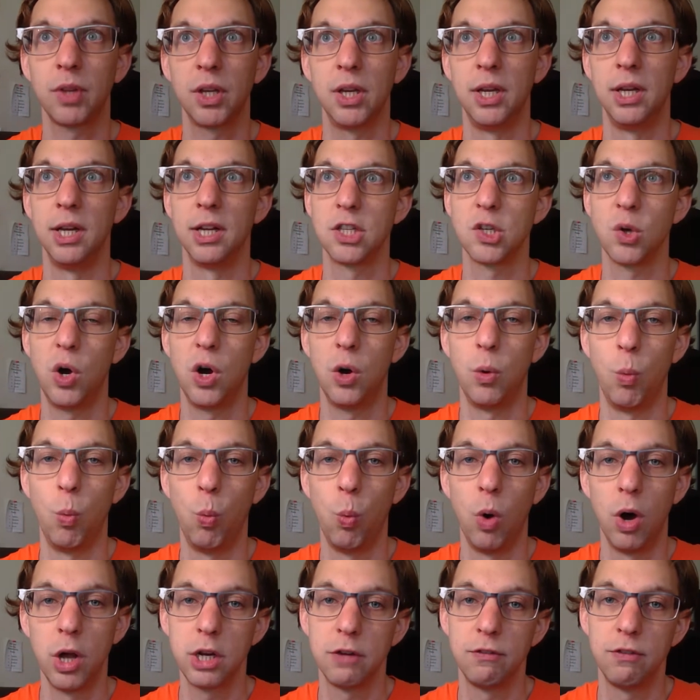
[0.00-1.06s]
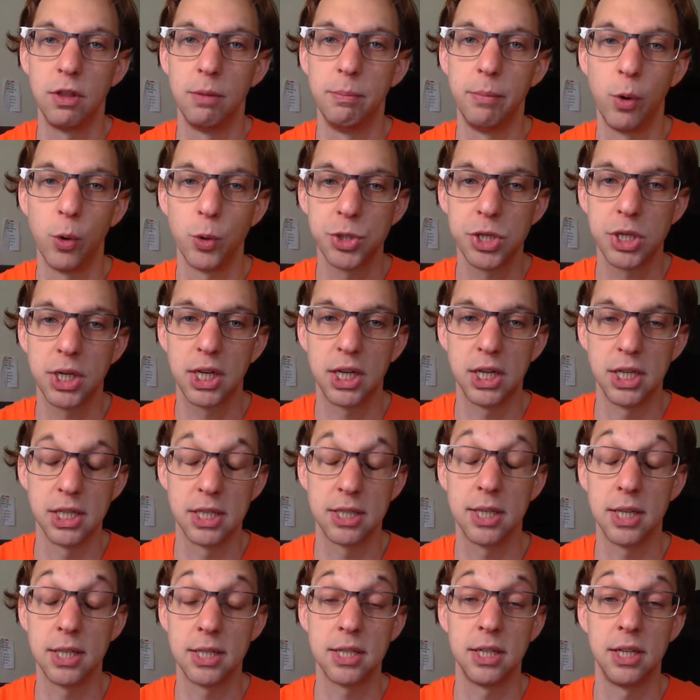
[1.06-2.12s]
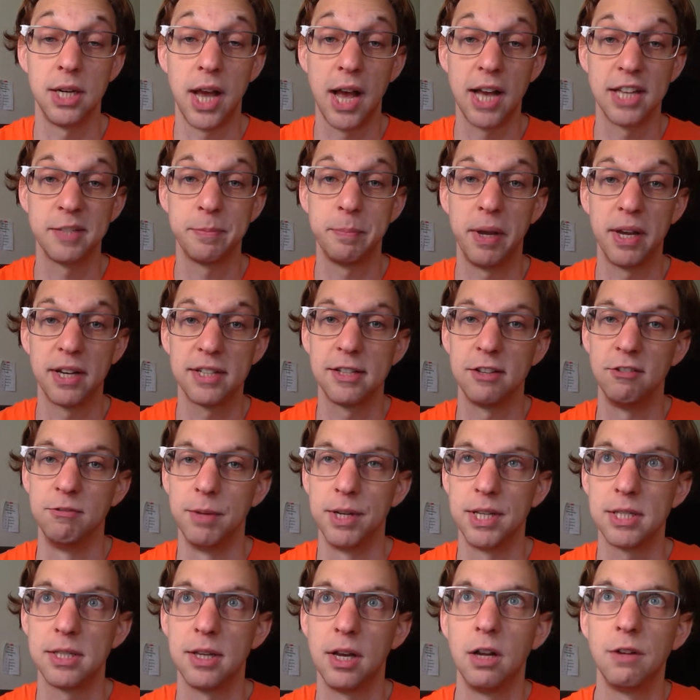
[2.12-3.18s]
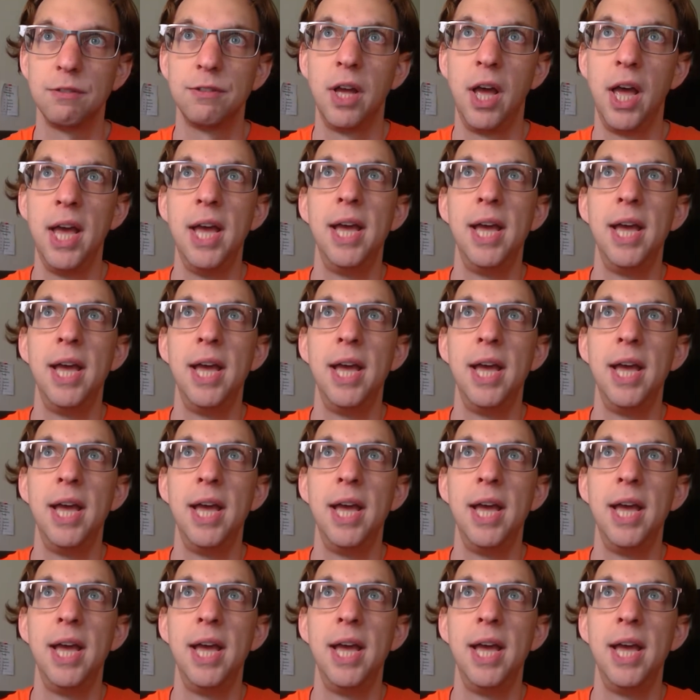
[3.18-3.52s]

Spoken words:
It's one of the most consistent aspects of myself.